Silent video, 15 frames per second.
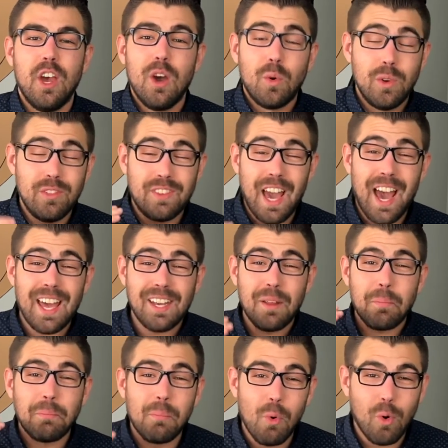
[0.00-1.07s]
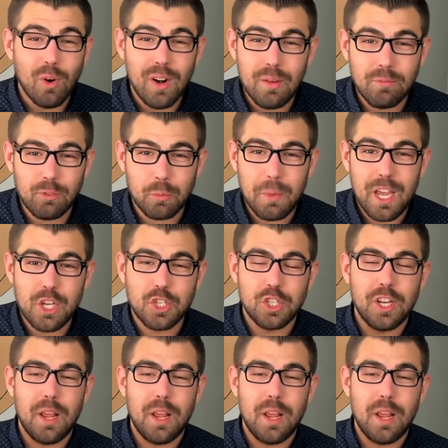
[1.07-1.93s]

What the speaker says: We've gotten more information